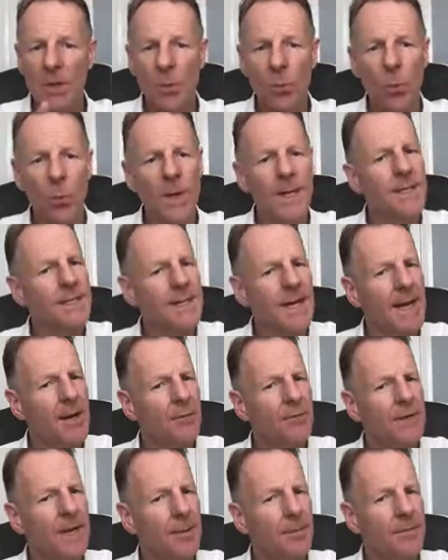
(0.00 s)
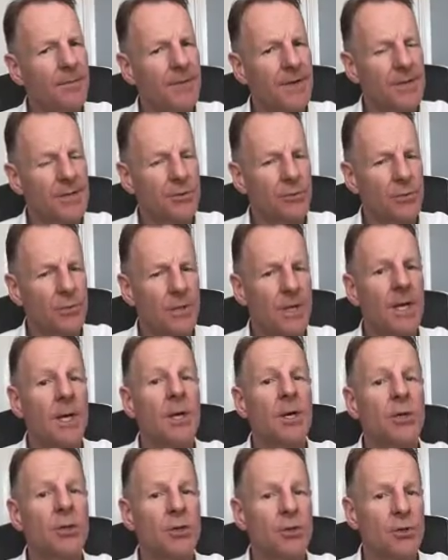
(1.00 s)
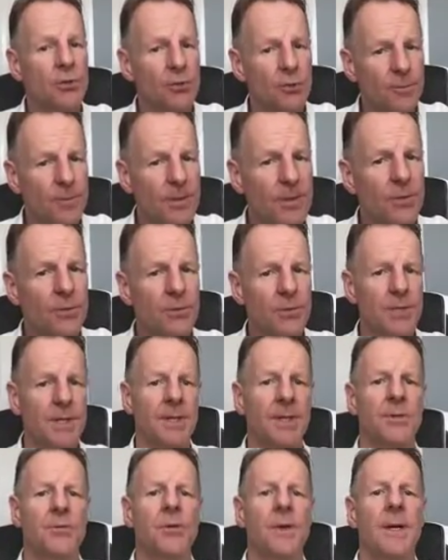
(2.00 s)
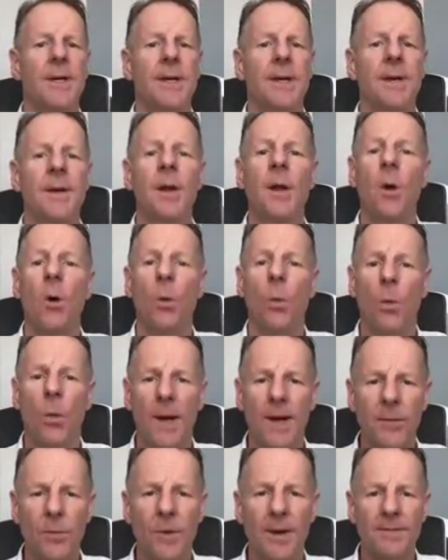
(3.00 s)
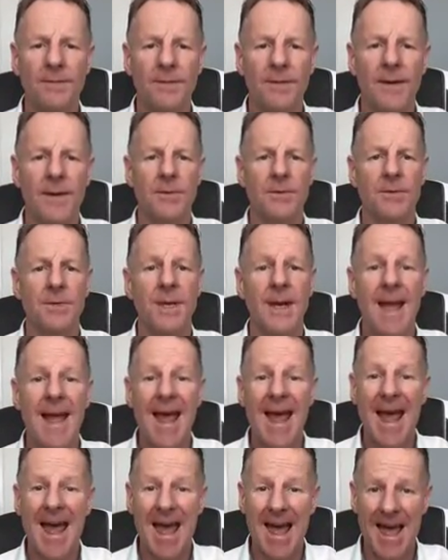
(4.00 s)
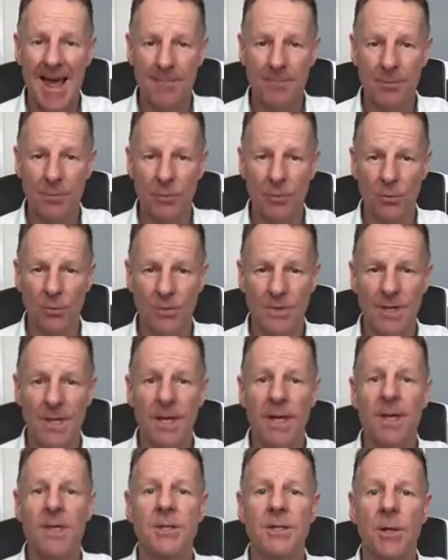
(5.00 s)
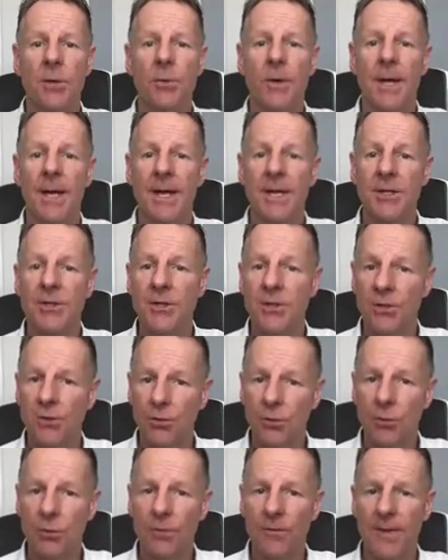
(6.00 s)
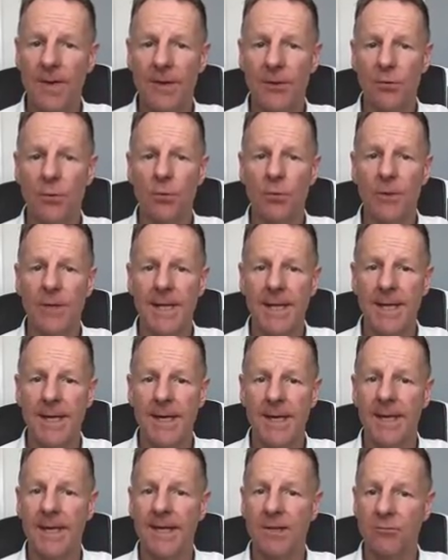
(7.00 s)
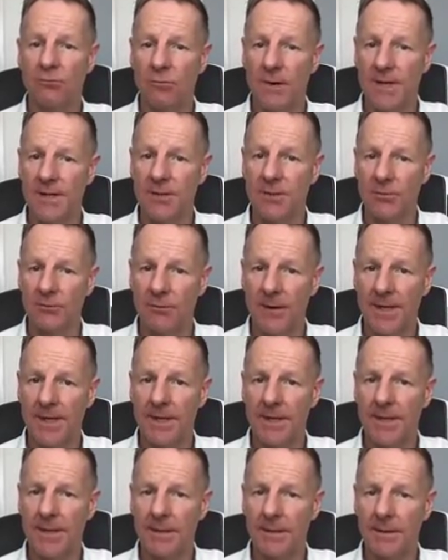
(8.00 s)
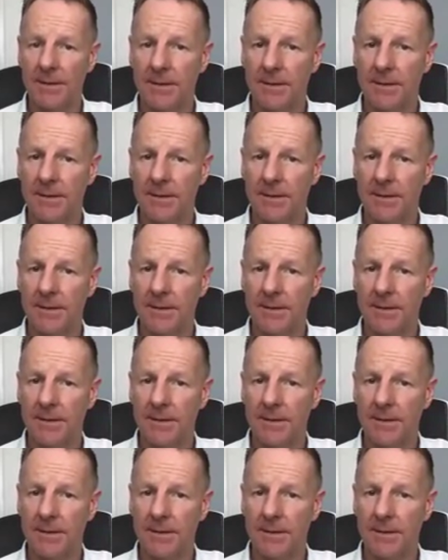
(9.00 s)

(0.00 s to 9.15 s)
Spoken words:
We as healthcare professionals should be using adrenaline 1 in 1,000 ampoules. So ensure then your kit is rescue ready.